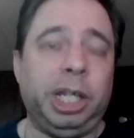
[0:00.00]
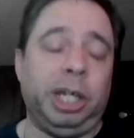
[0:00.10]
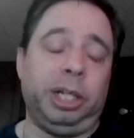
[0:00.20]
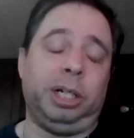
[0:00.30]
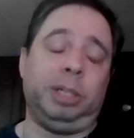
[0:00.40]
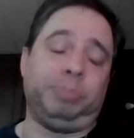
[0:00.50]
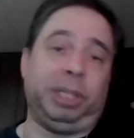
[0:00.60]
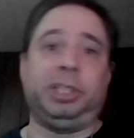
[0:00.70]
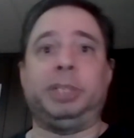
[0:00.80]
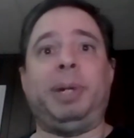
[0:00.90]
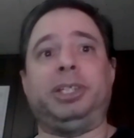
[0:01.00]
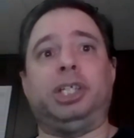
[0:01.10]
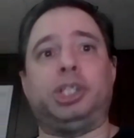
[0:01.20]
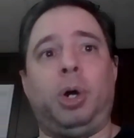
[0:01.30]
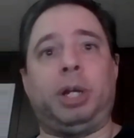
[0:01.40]
and uh, Preston's about
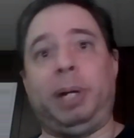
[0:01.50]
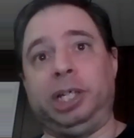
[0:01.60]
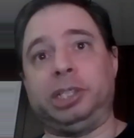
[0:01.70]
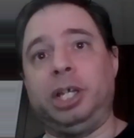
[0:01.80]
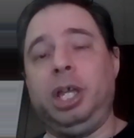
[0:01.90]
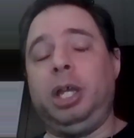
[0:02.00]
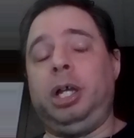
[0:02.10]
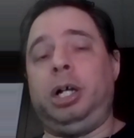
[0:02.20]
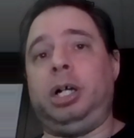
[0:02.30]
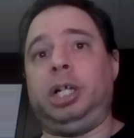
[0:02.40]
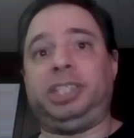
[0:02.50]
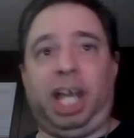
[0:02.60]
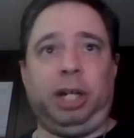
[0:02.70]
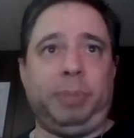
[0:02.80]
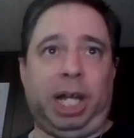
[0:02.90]
to talk about his uh,
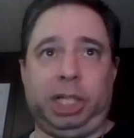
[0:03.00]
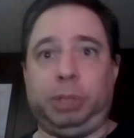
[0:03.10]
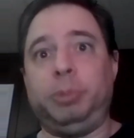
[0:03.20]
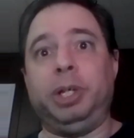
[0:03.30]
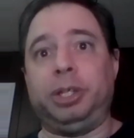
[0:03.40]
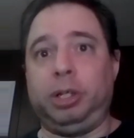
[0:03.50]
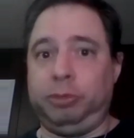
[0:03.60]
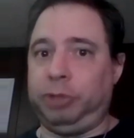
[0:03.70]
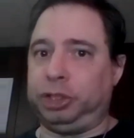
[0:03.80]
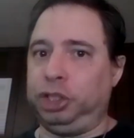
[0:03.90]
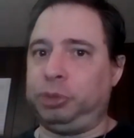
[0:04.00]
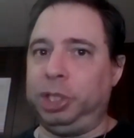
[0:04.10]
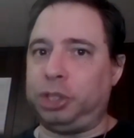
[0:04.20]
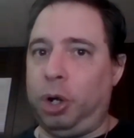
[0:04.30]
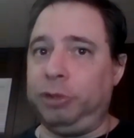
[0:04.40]
title match with Christian
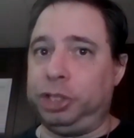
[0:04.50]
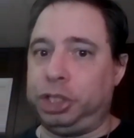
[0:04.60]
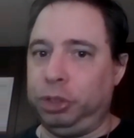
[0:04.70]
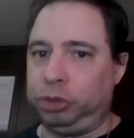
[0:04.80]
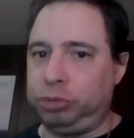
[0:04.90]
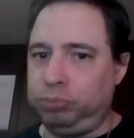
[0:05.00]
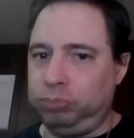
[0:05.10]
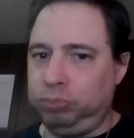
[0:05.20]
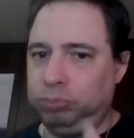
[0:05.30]
Squeeze Orange Juice,